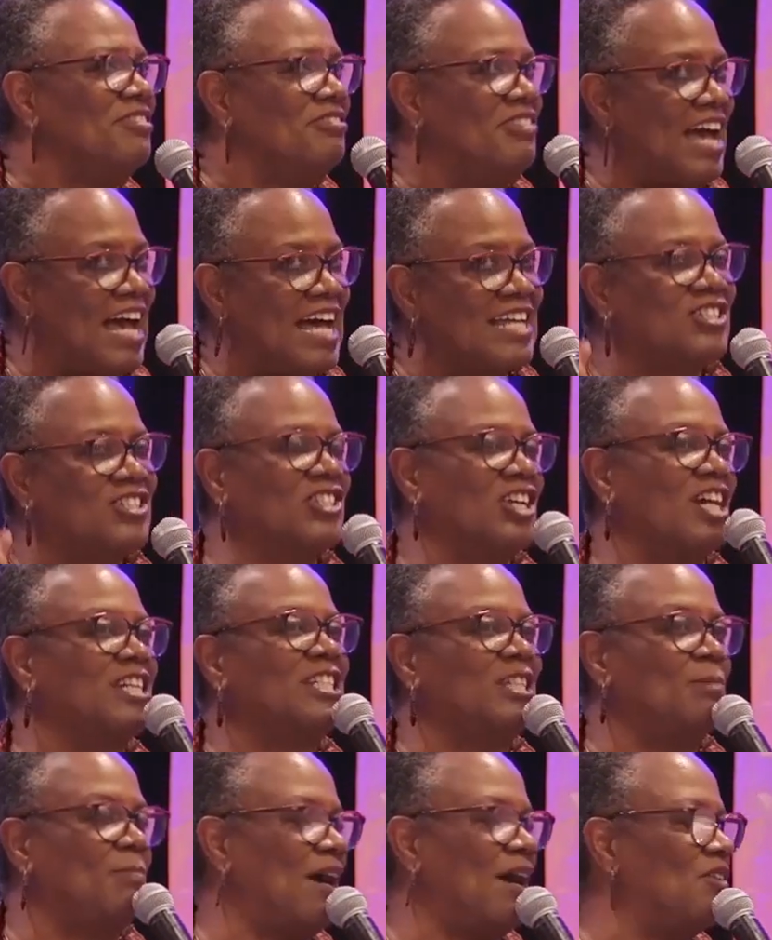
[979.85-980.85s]
That's
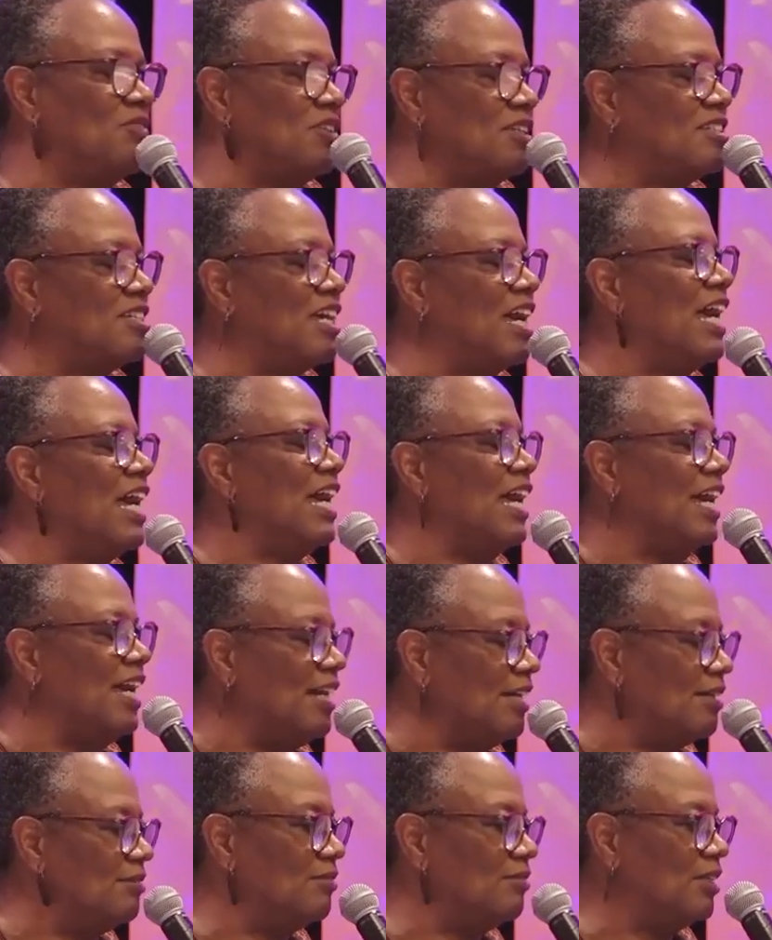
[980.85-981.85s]
just about the
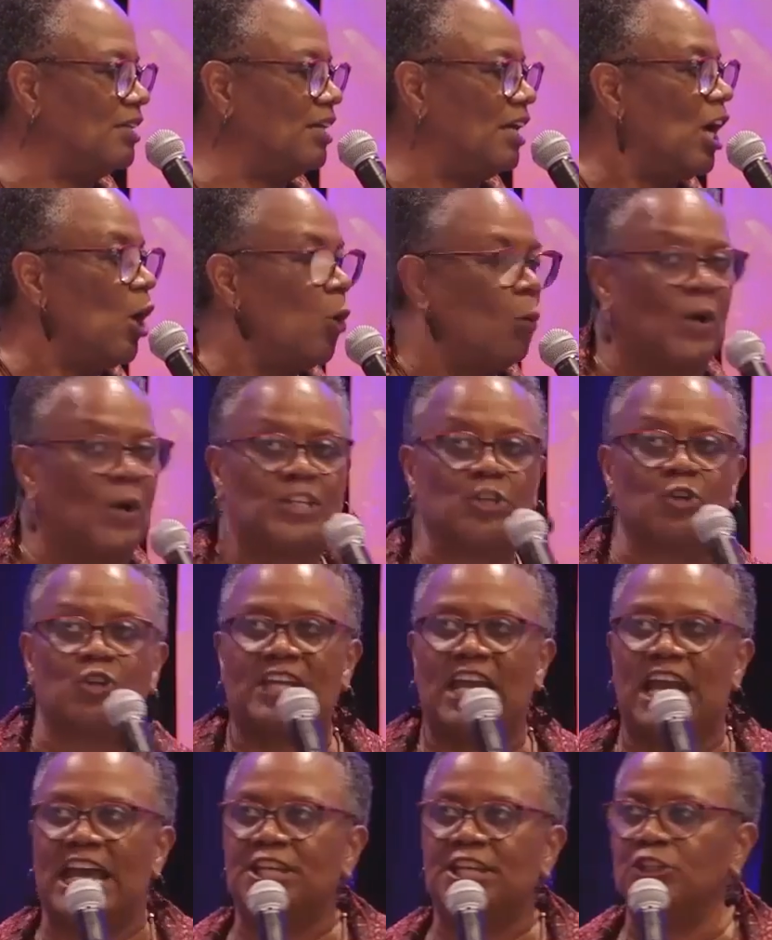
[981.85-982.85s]
time when you
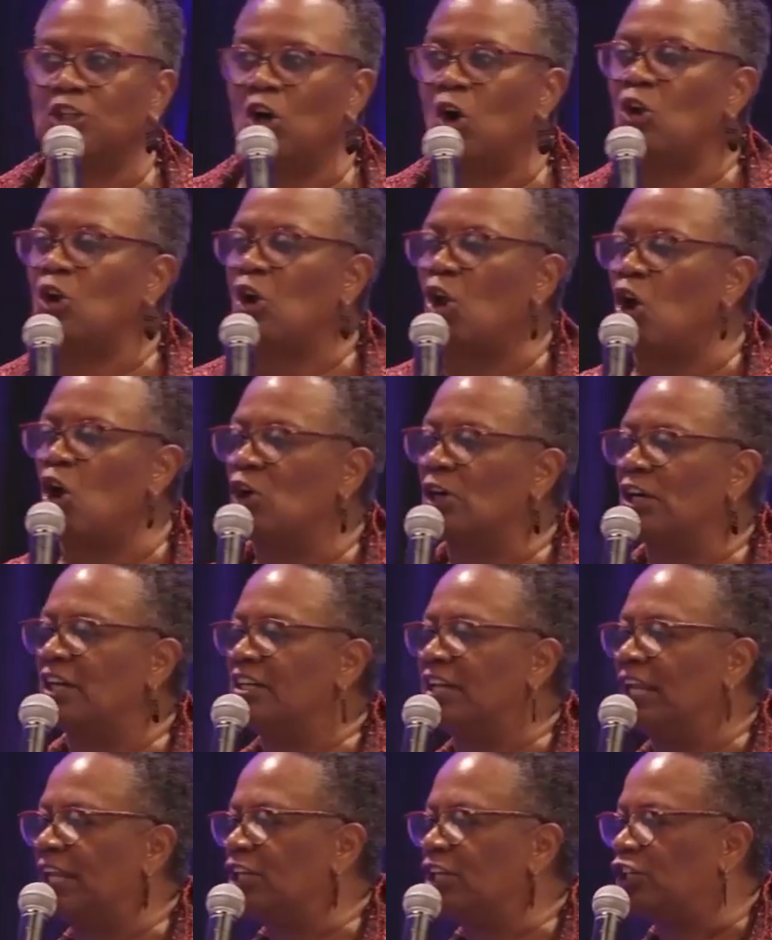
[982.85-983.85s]
can no longer
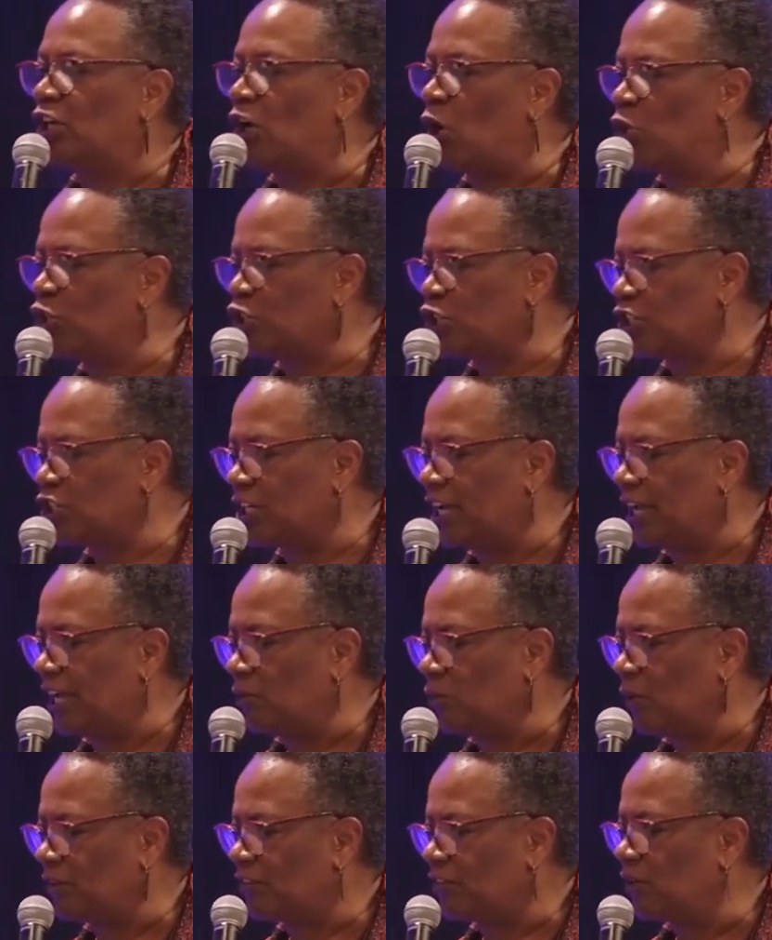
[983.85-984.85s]

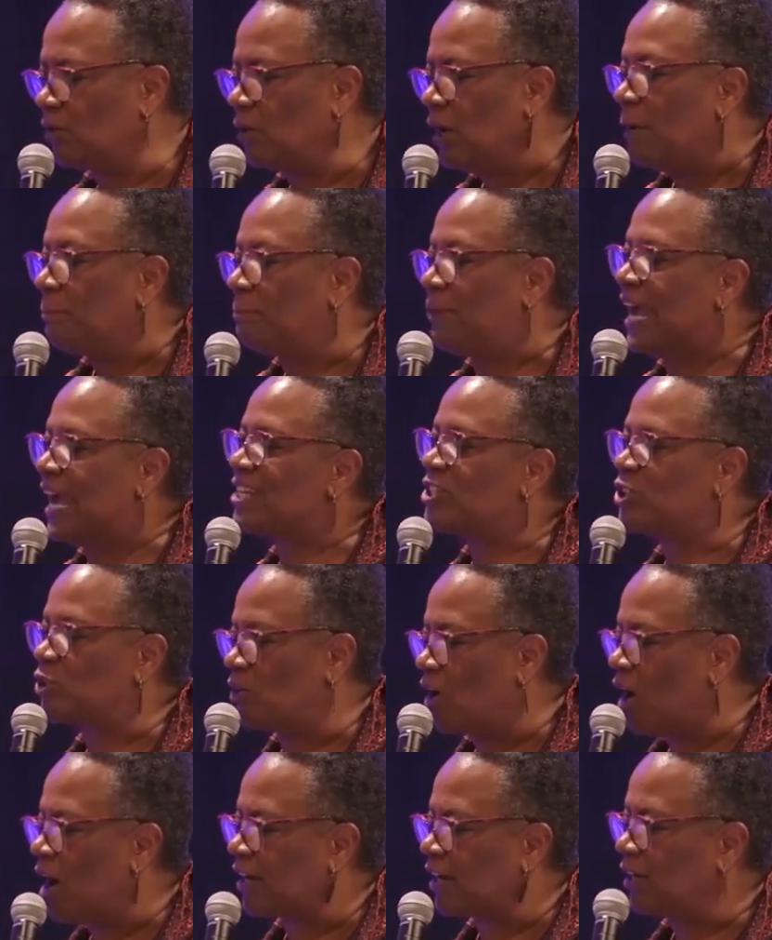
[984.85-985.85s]
negotiate with the
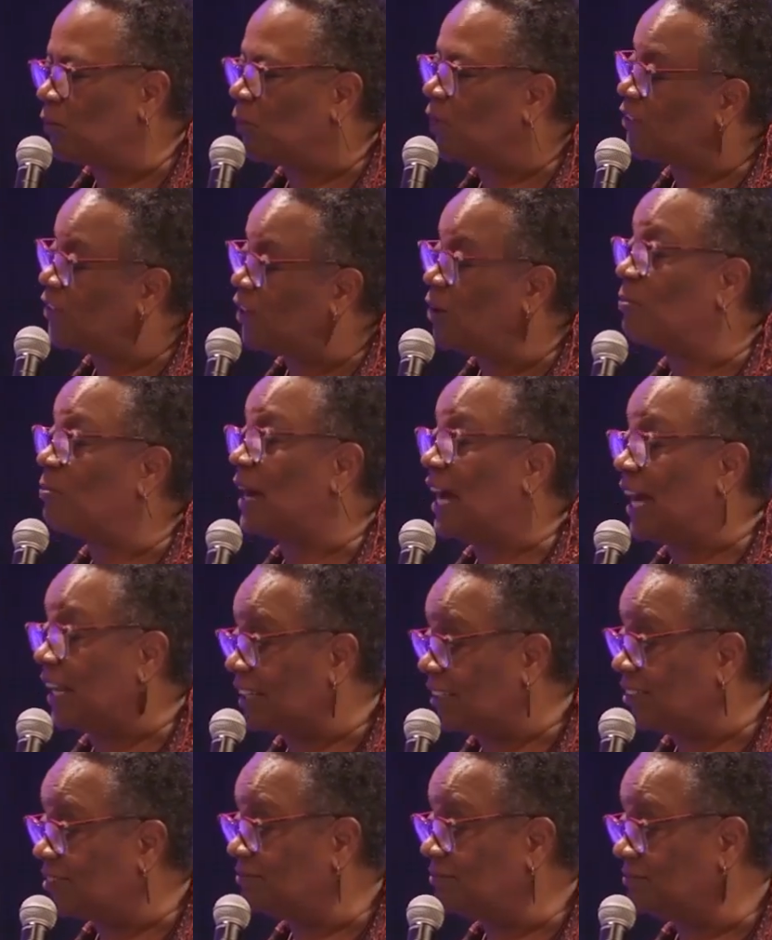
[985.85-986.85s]
patriarchy with your
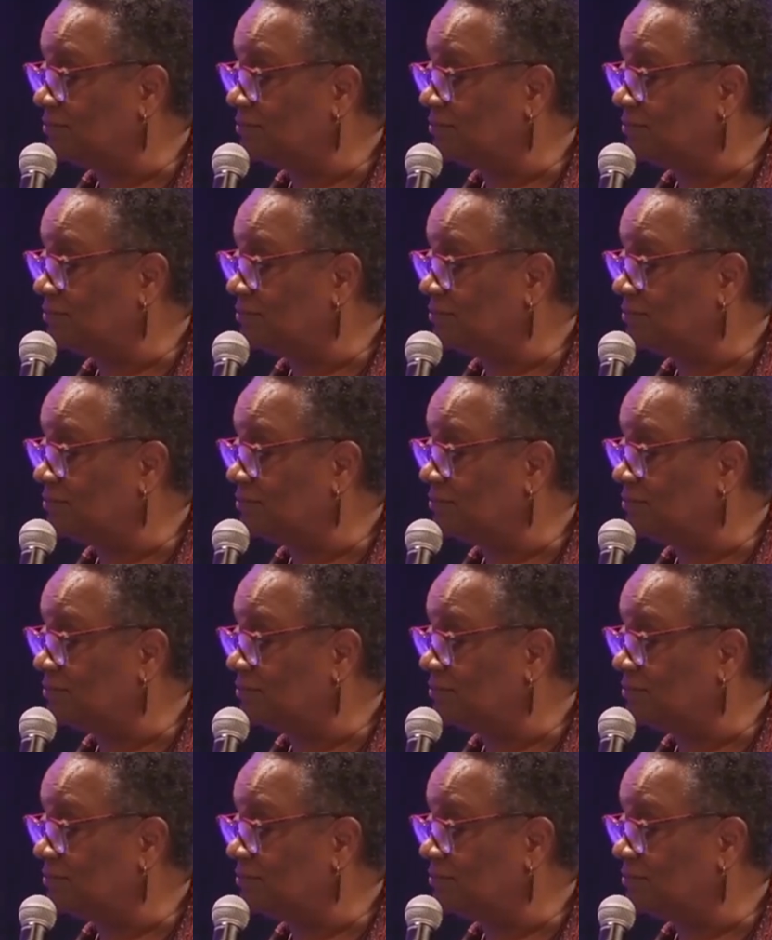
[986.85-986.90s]
body.